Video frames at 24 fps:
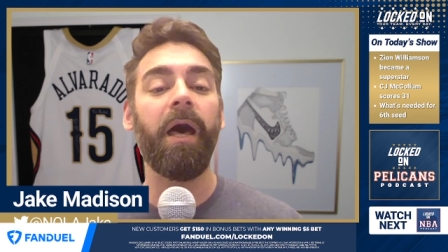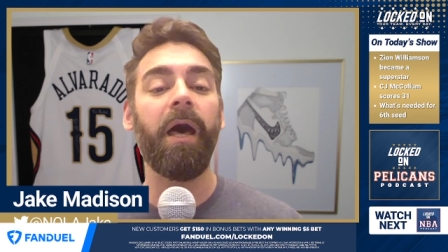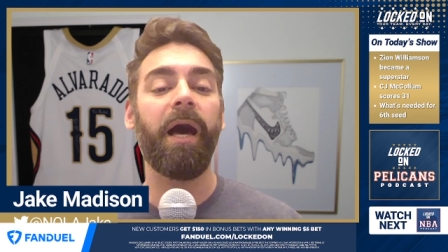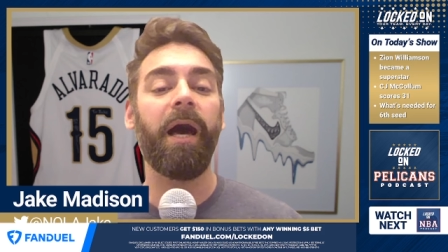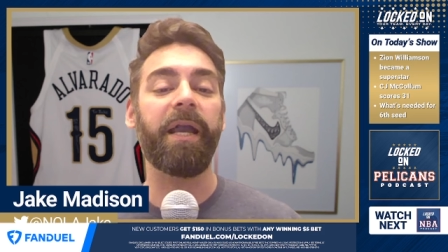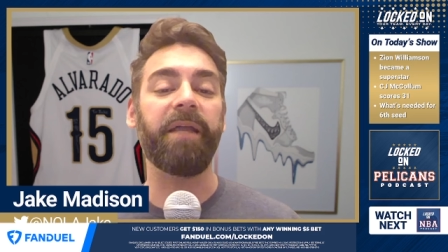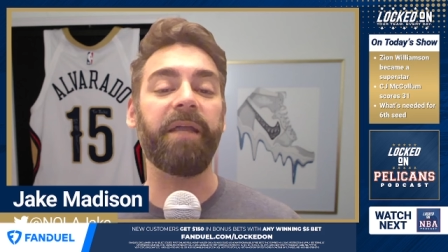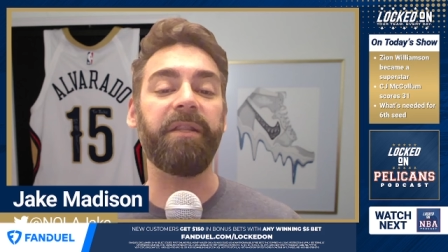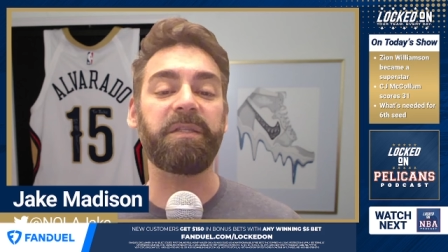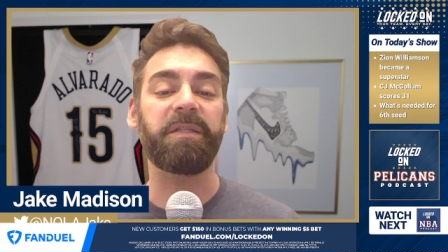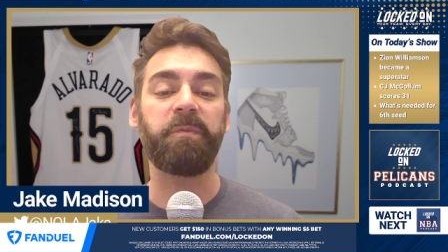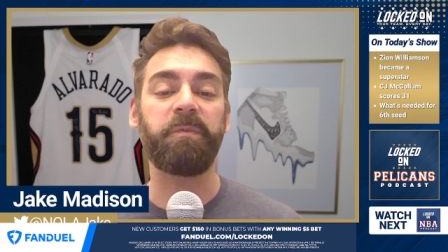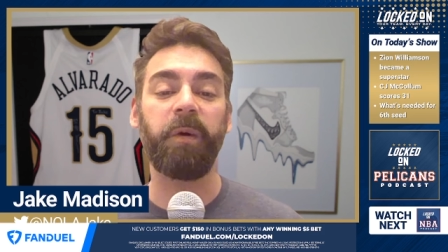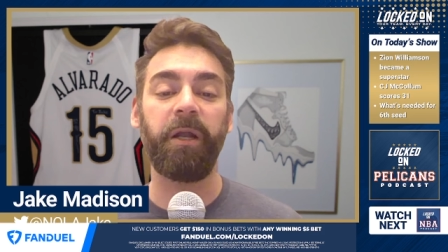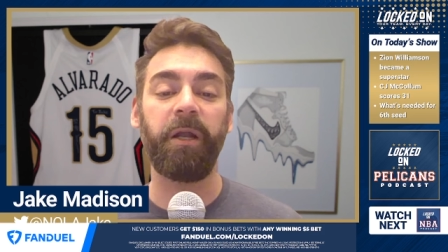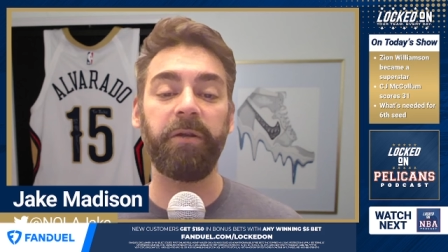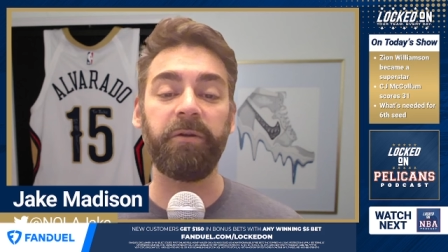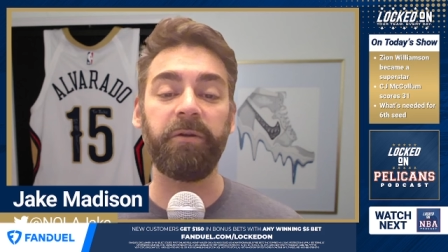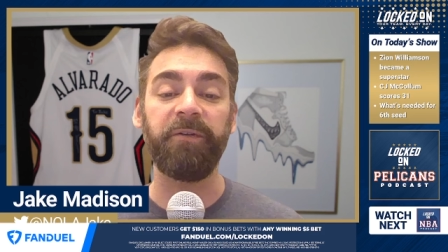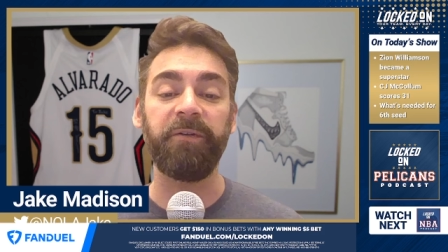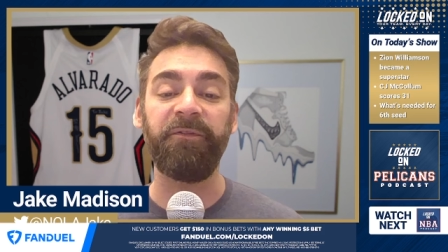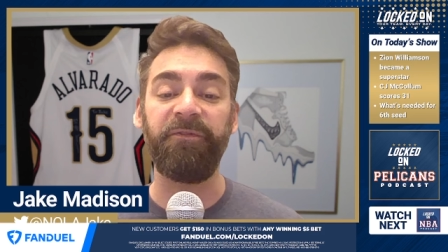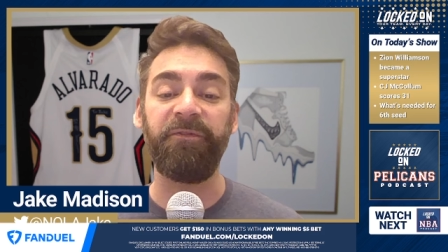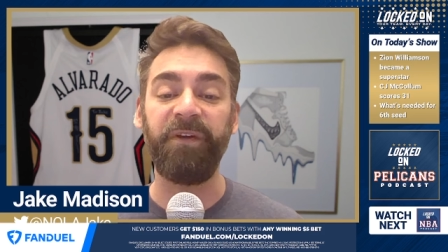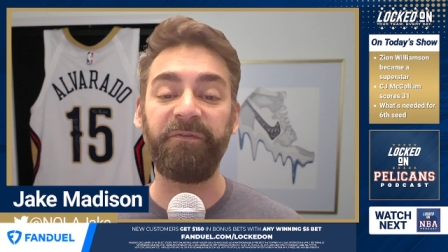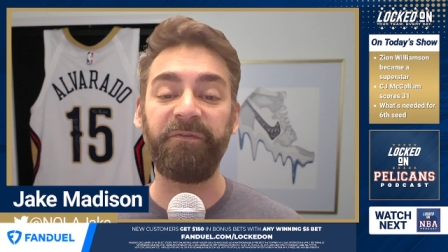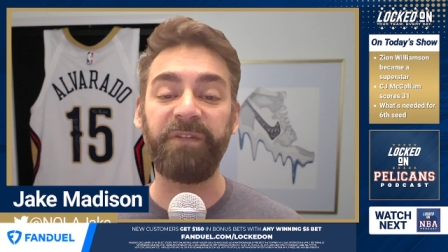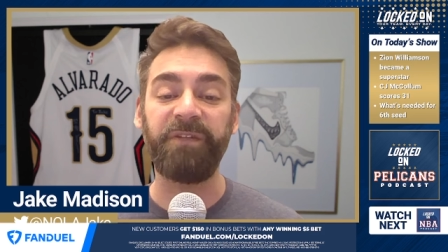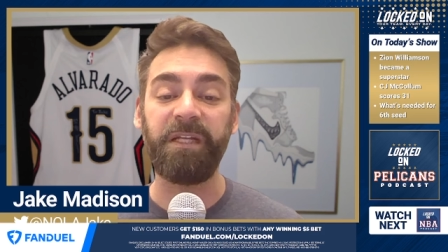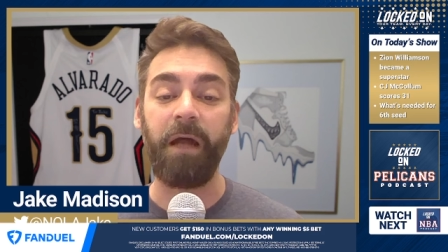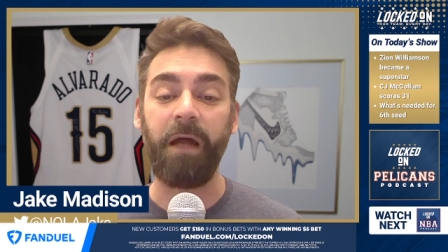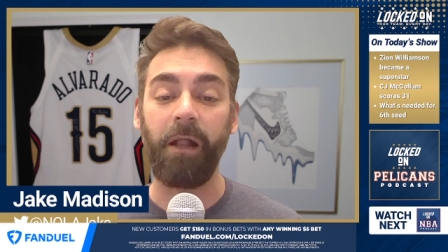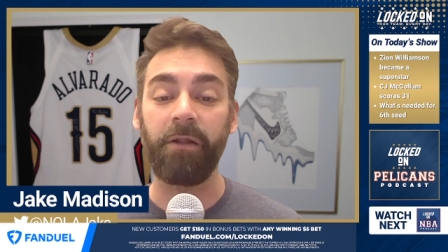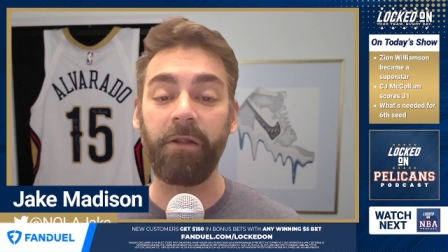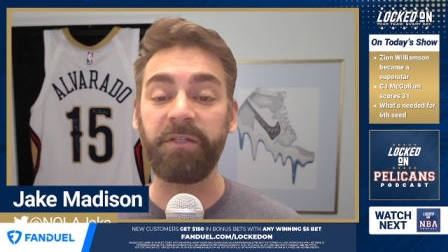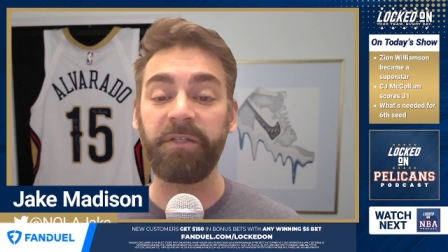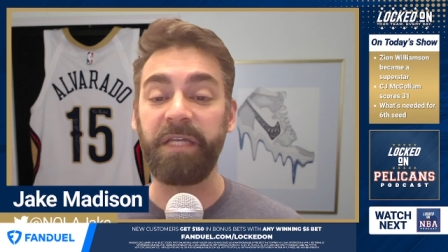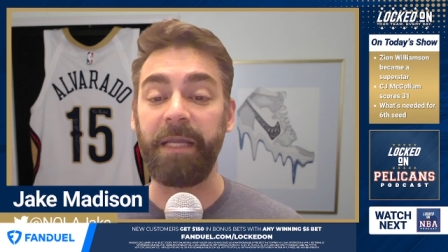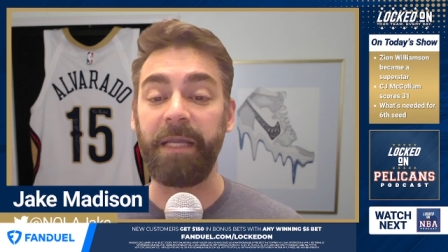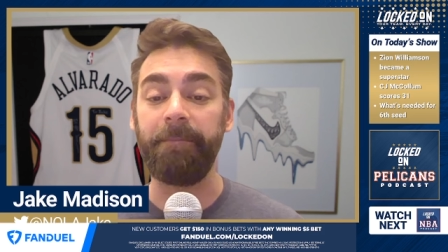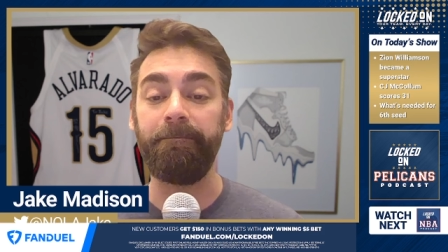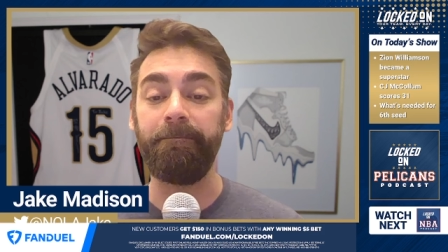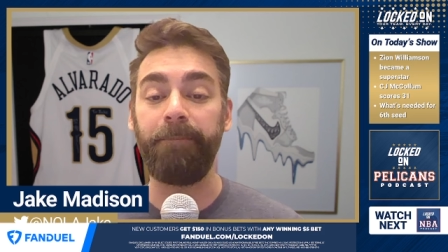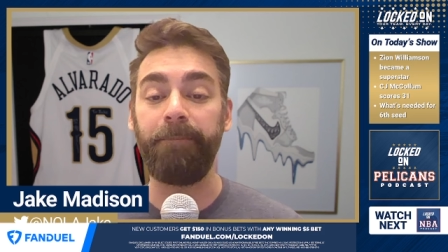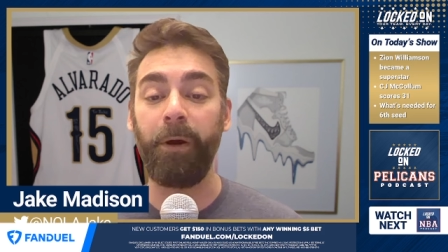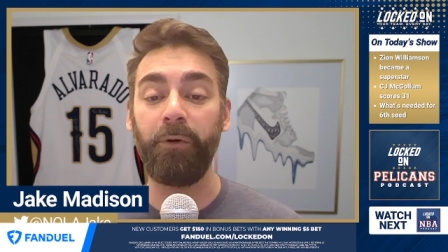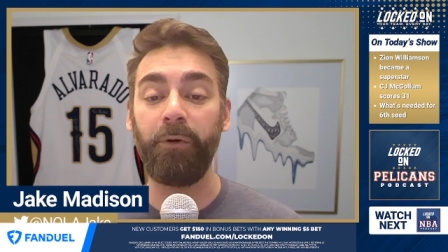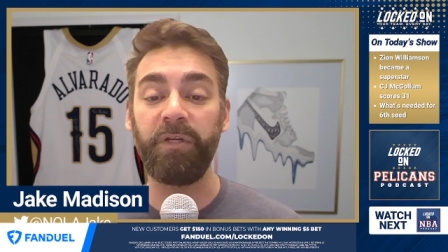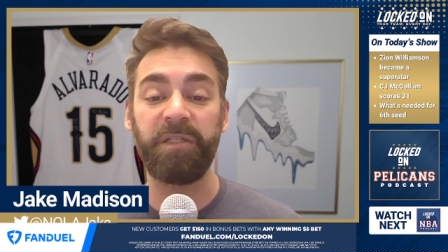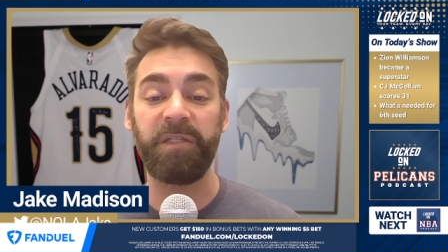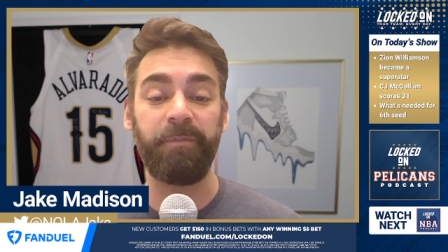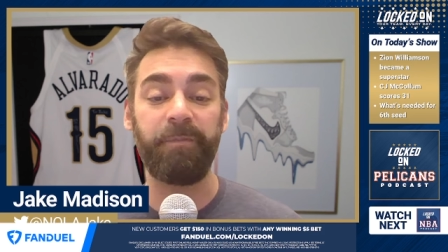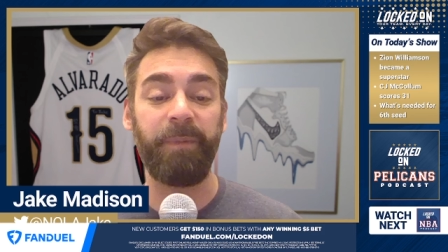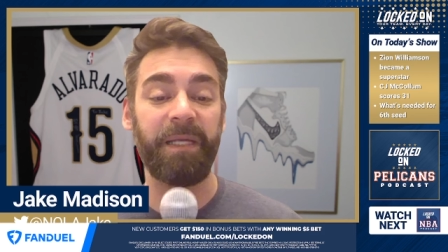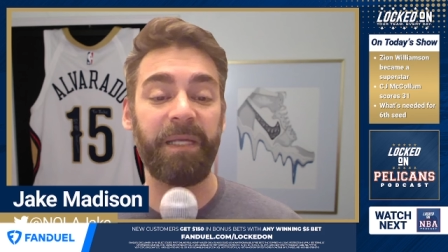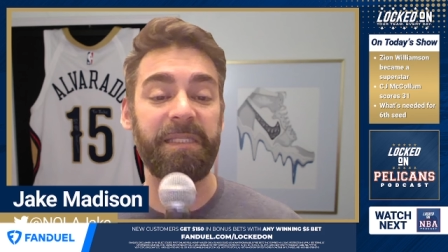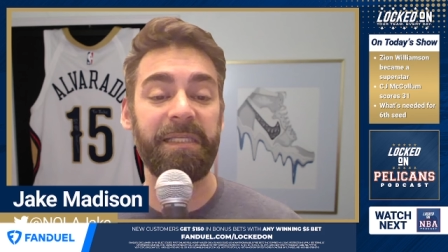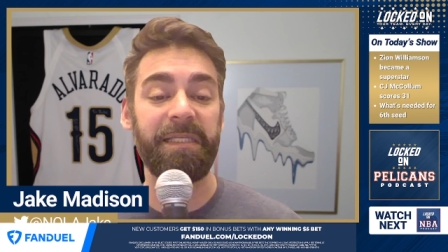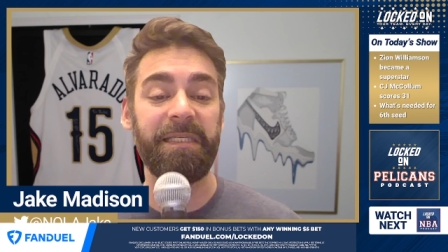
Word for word: Again, that's one hundred fifty dollars in bonus bets